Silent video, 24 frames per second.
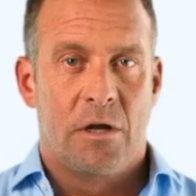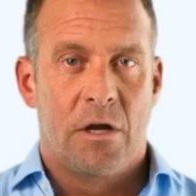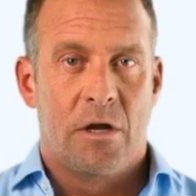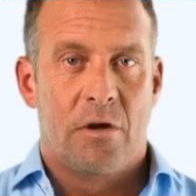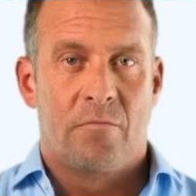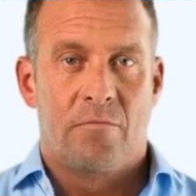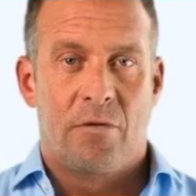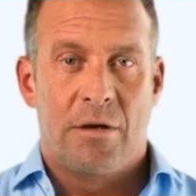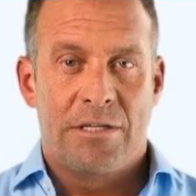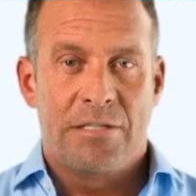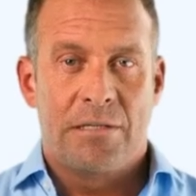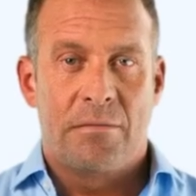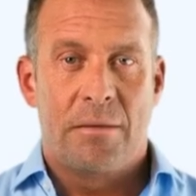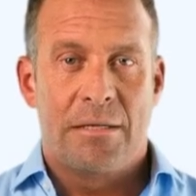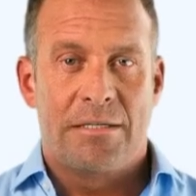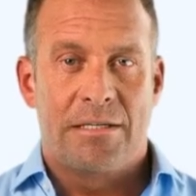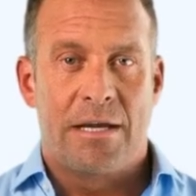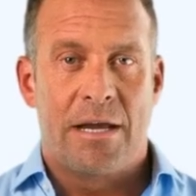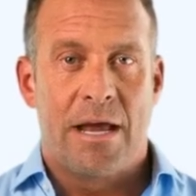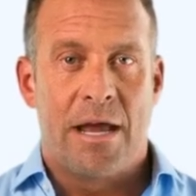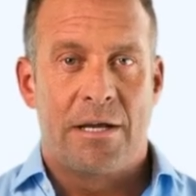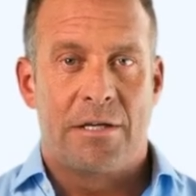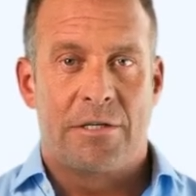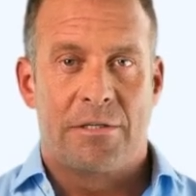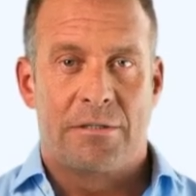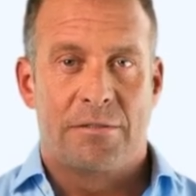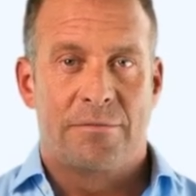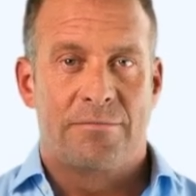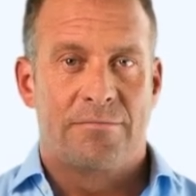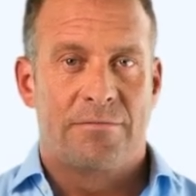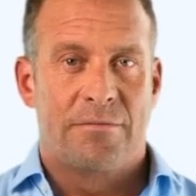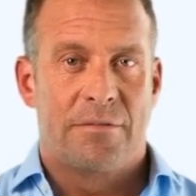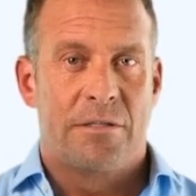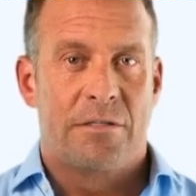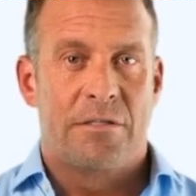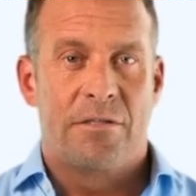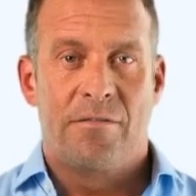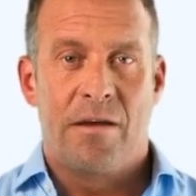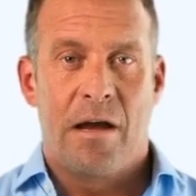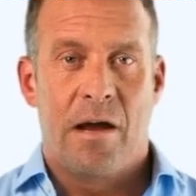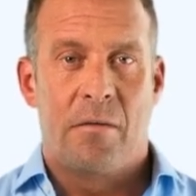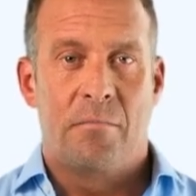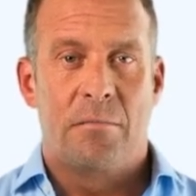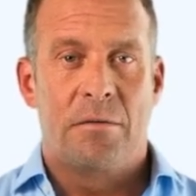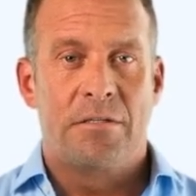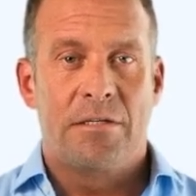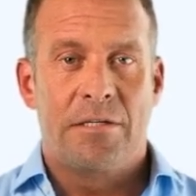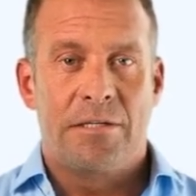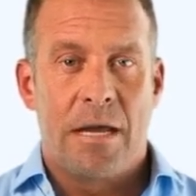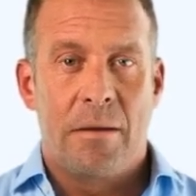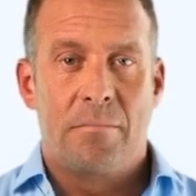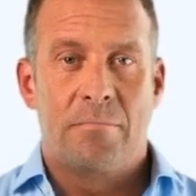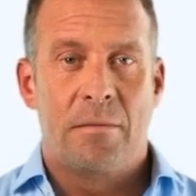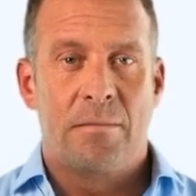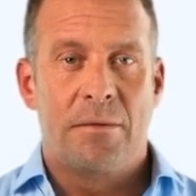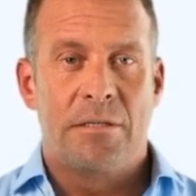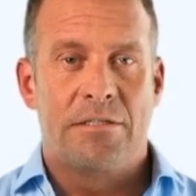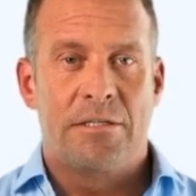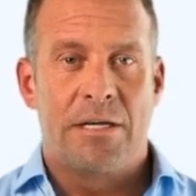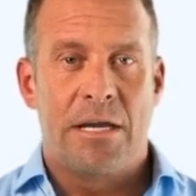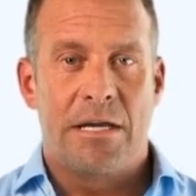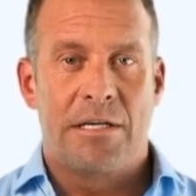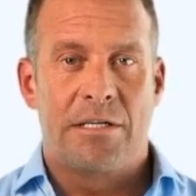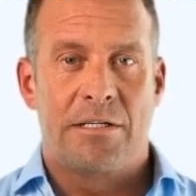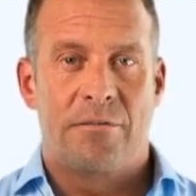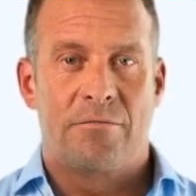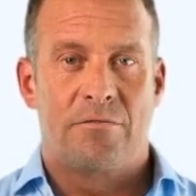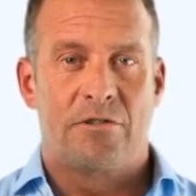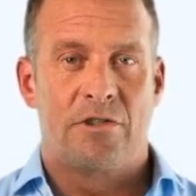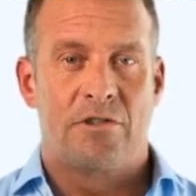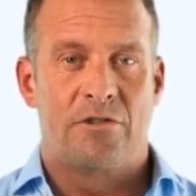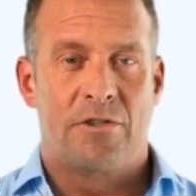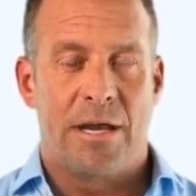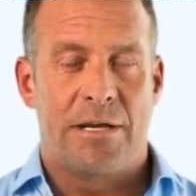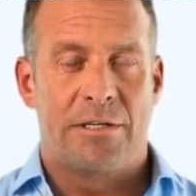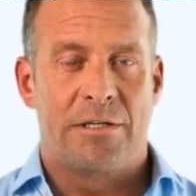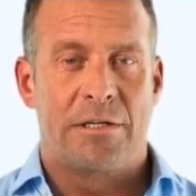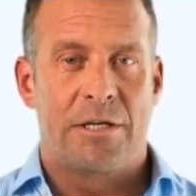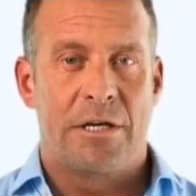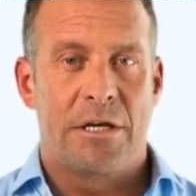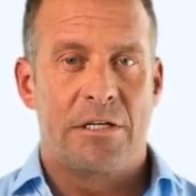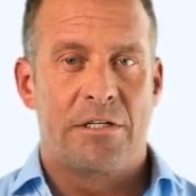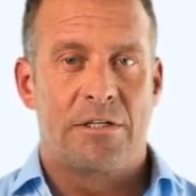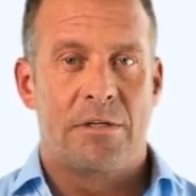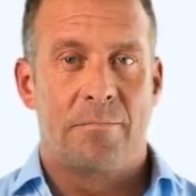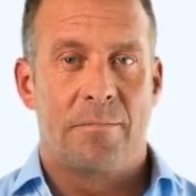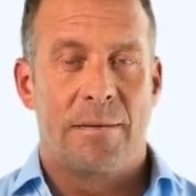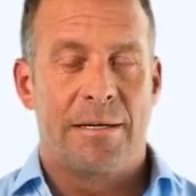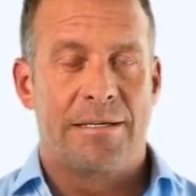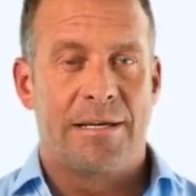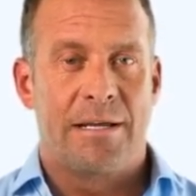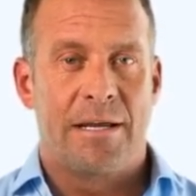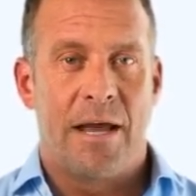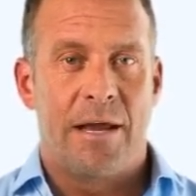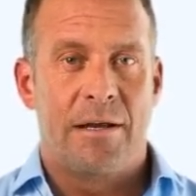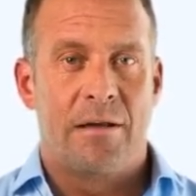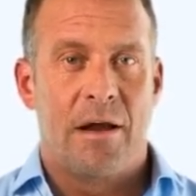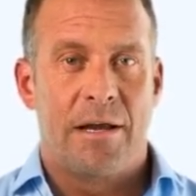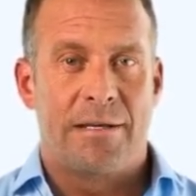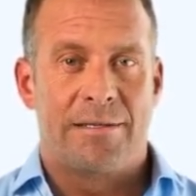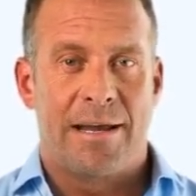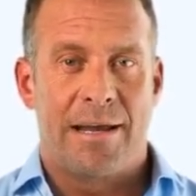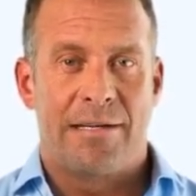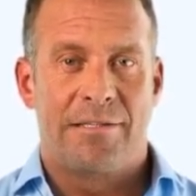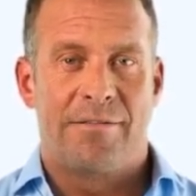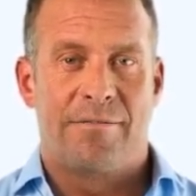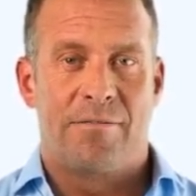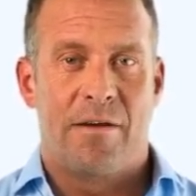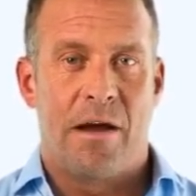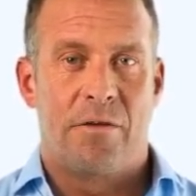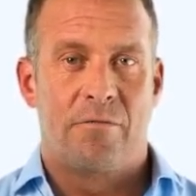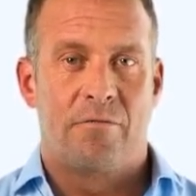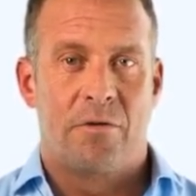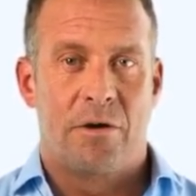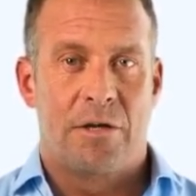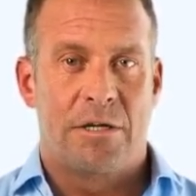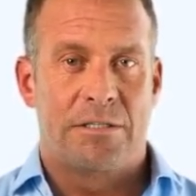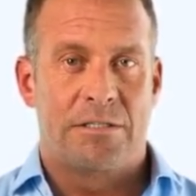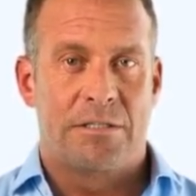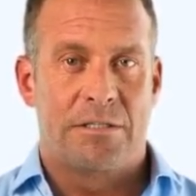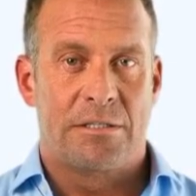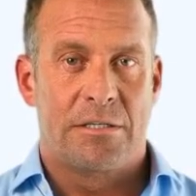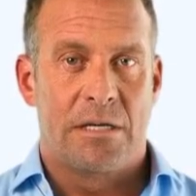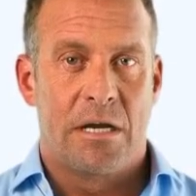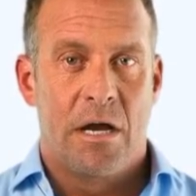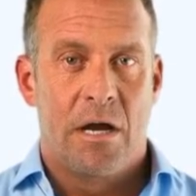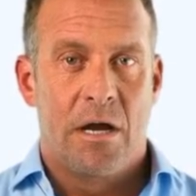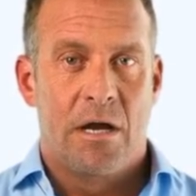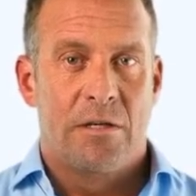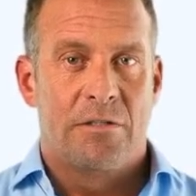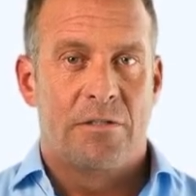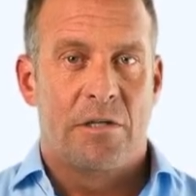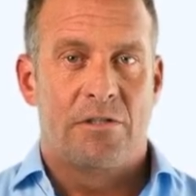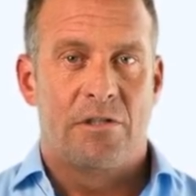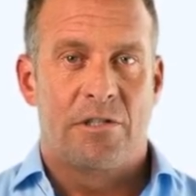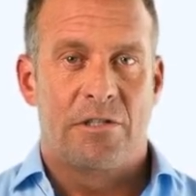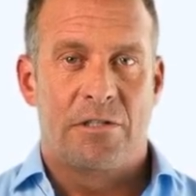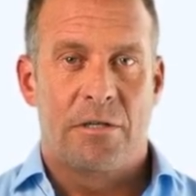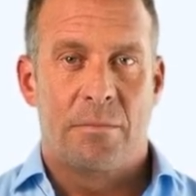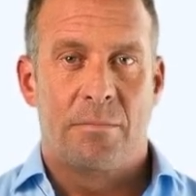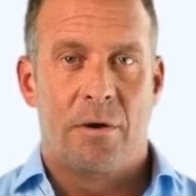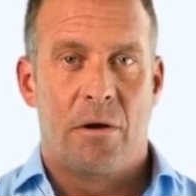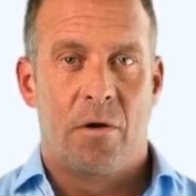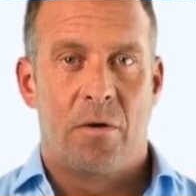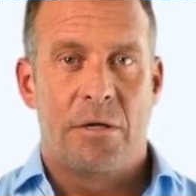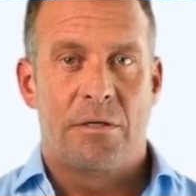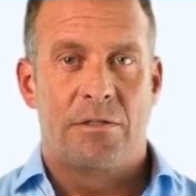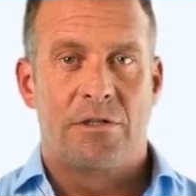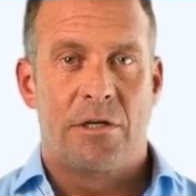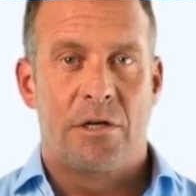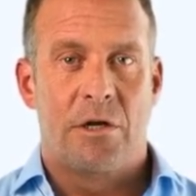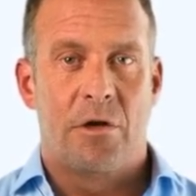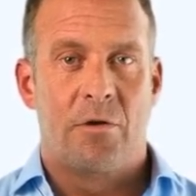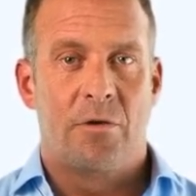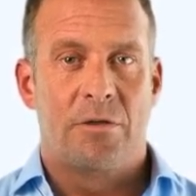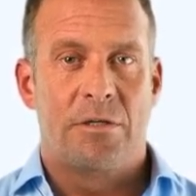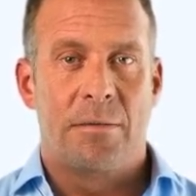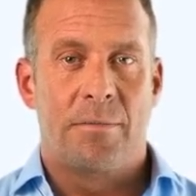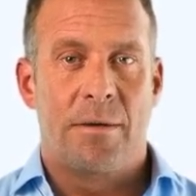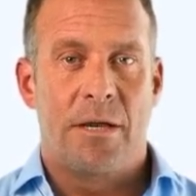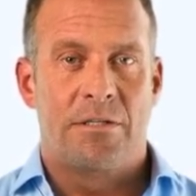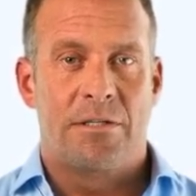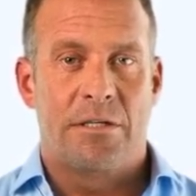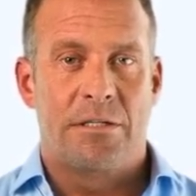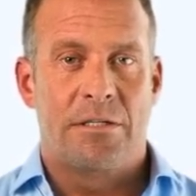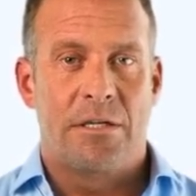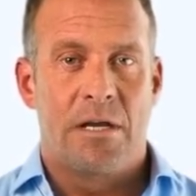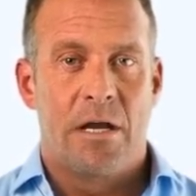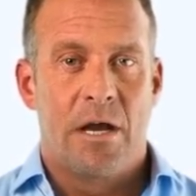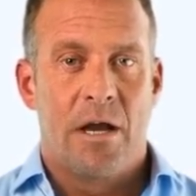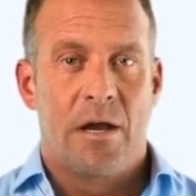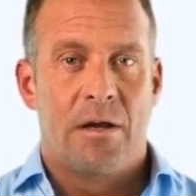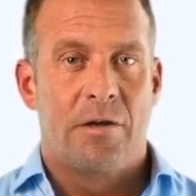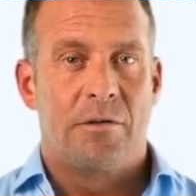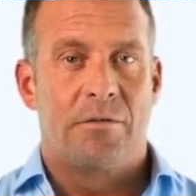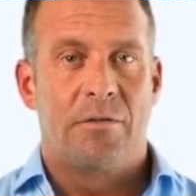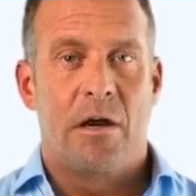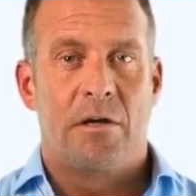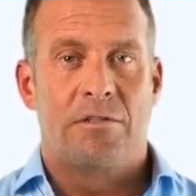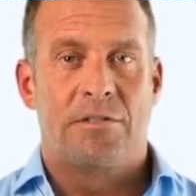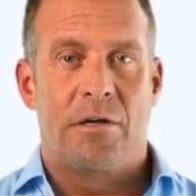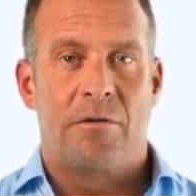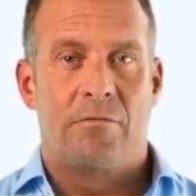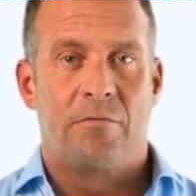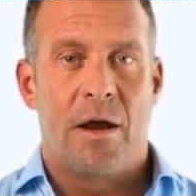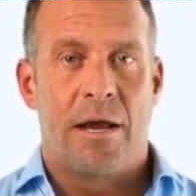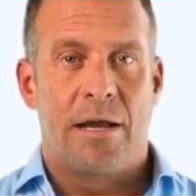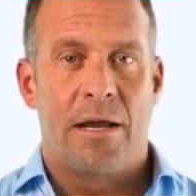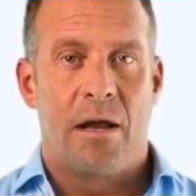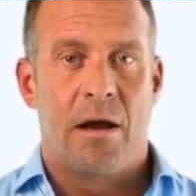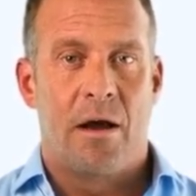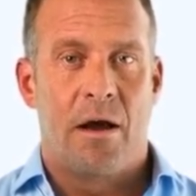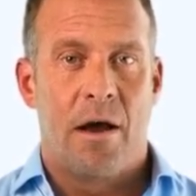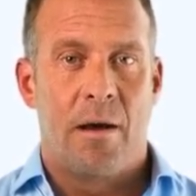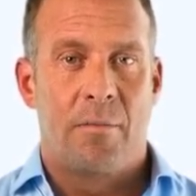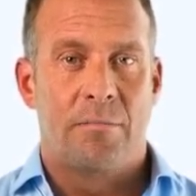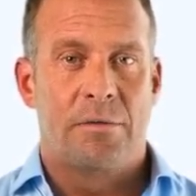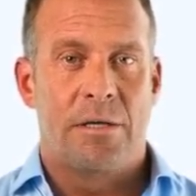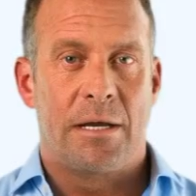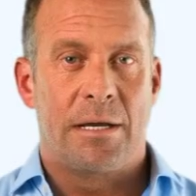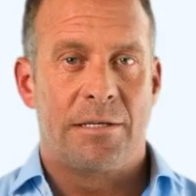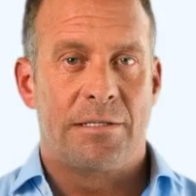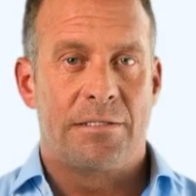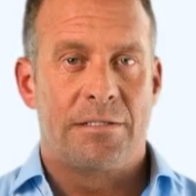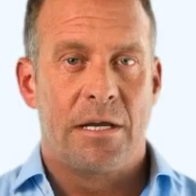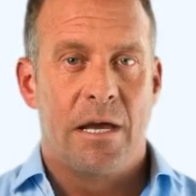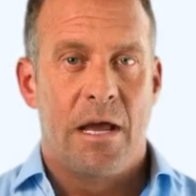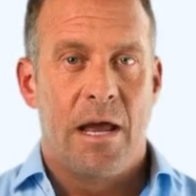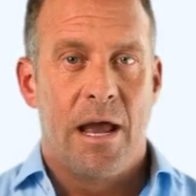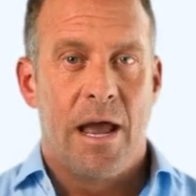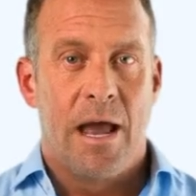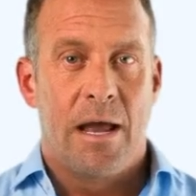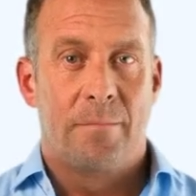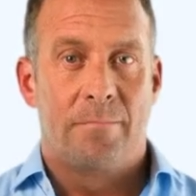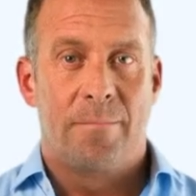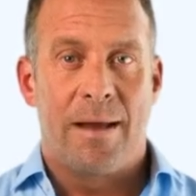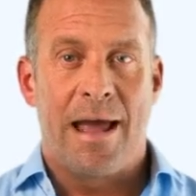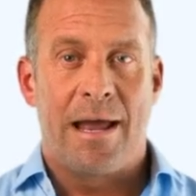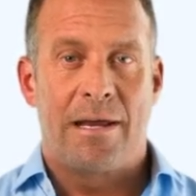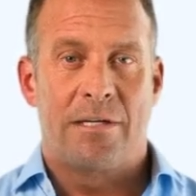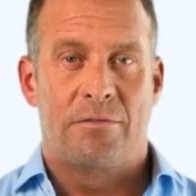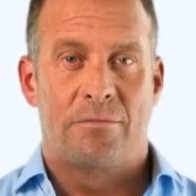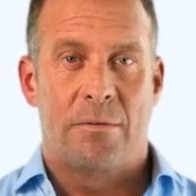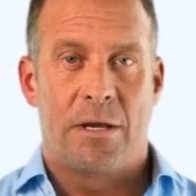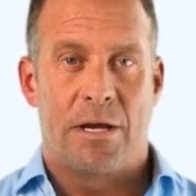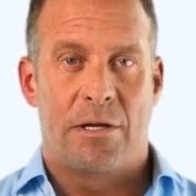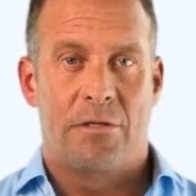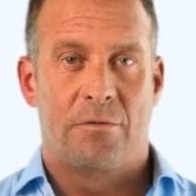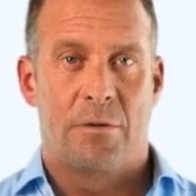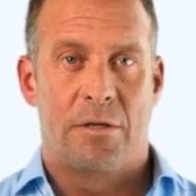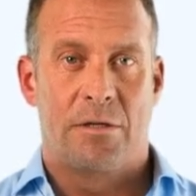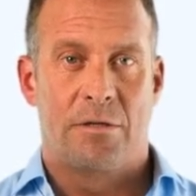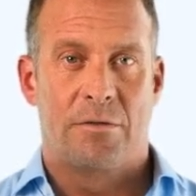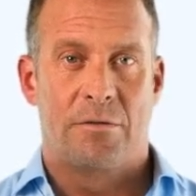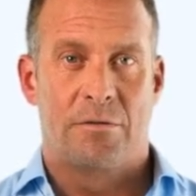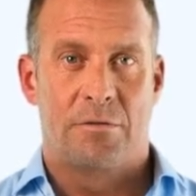Risk mitigation, development and implementation of strategies to mitigate identified risks, such as deploying security measures, conducting regular updates, and patch management.